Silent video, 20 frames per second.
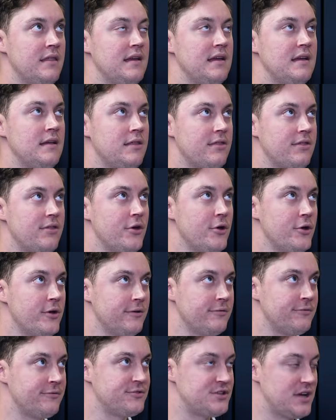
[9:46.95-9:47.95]
the third
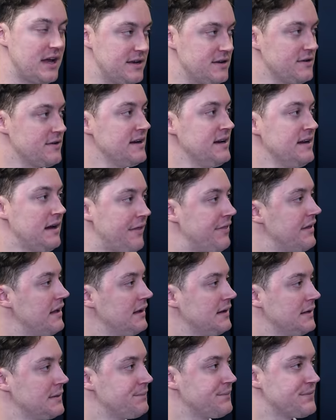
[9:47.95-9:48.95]
of January, I okay.
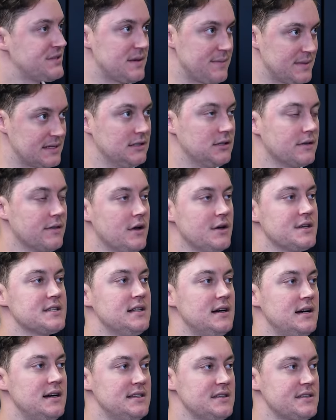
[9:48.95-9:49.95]
think, something along those
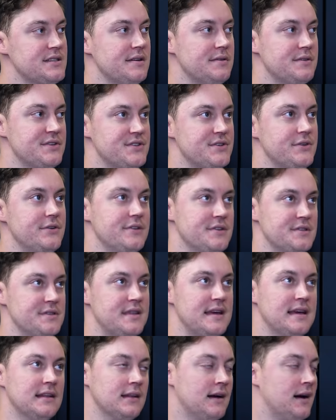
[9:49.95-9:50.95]
lines. So as soon as
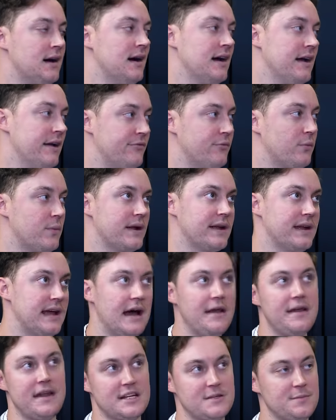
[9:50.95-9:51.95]
they're live, we
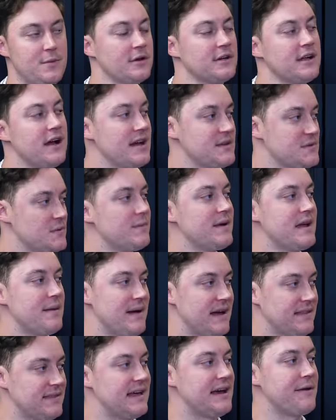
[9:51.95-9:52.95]
our next podcast will be
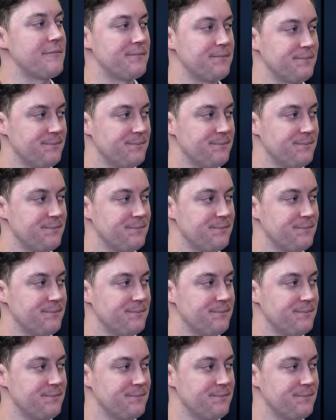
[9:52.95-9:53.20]
about that.